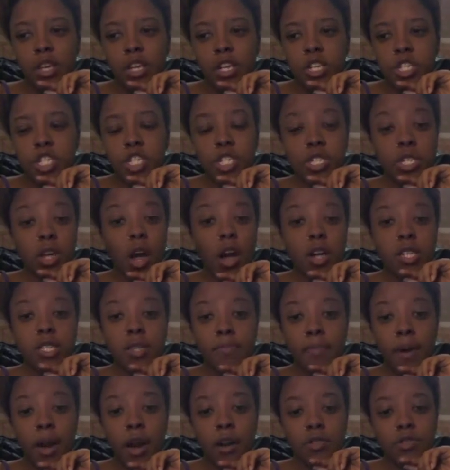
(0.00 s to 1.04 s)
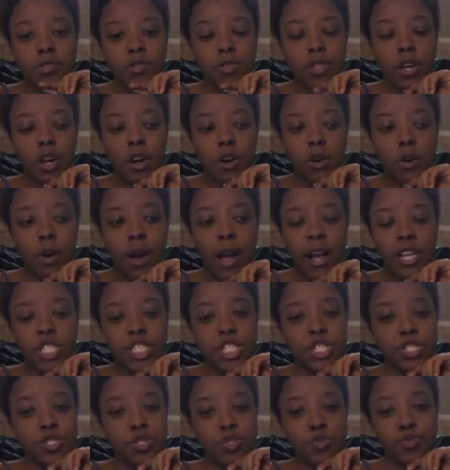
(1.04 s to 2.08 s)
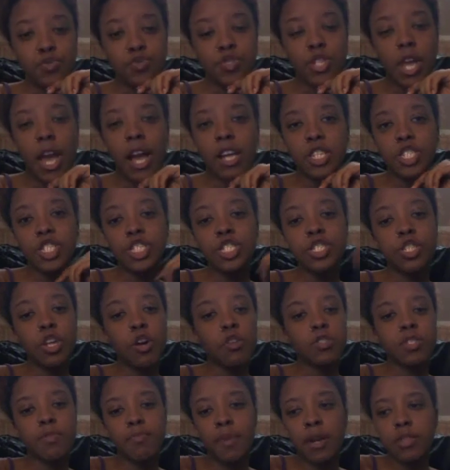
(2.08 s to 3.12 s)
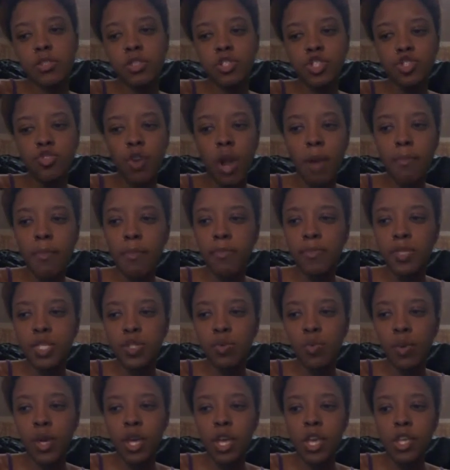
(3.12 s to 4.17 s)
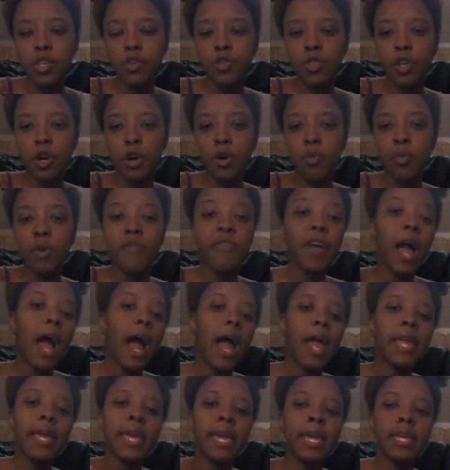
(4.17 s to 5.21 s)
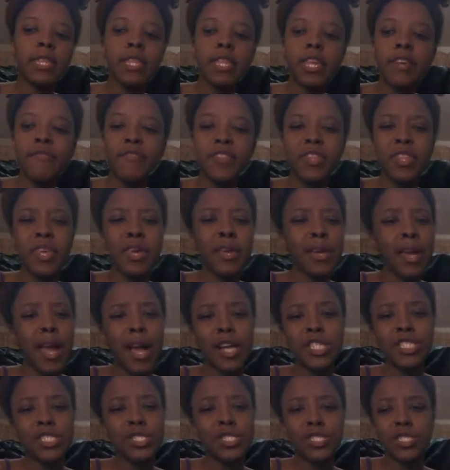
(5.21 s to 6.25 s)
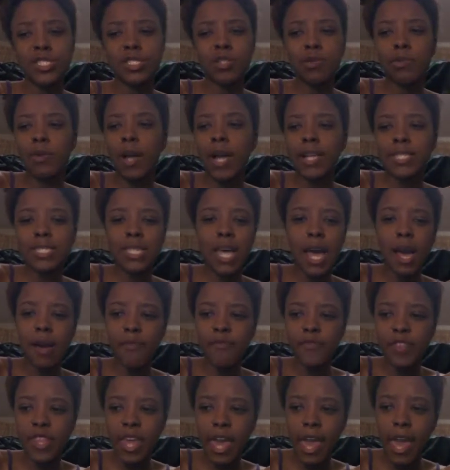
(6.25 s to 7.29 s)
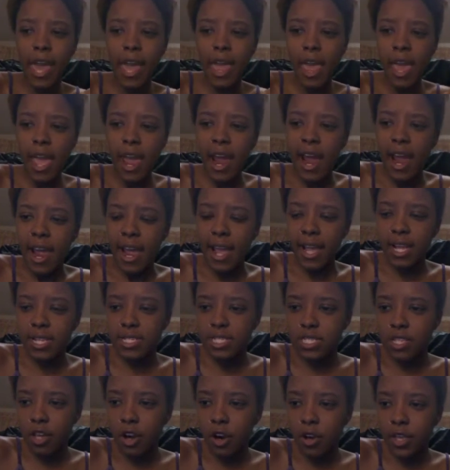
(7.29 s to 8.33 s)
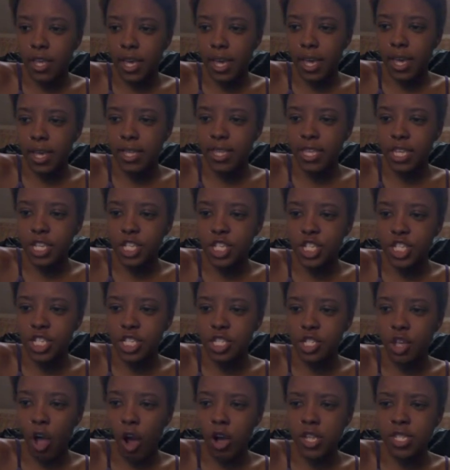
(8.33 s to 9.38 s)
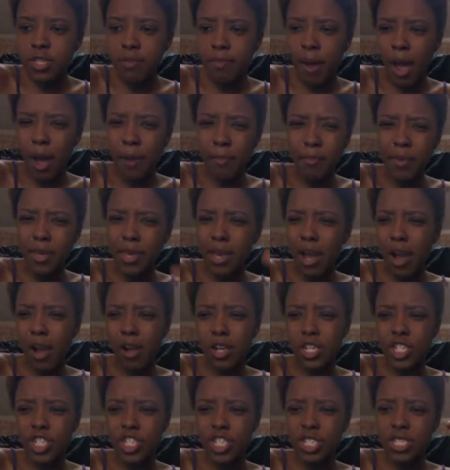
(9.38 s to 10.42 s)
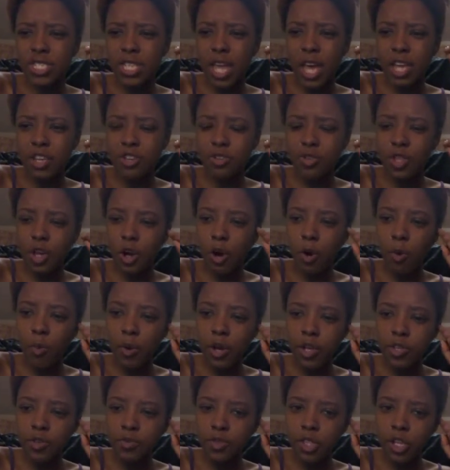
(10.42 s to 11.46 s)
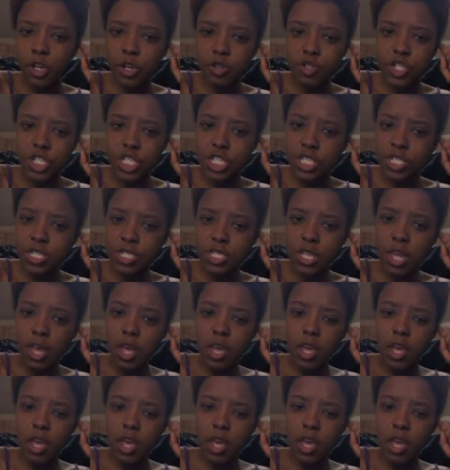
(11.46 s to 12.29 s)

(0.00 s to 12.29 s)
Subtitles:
she talks about, how she knows about the drama between, with Cayenne and everything, and how she just don't got time for that. And so Yandy, she talks about Bianca. She's like, she's,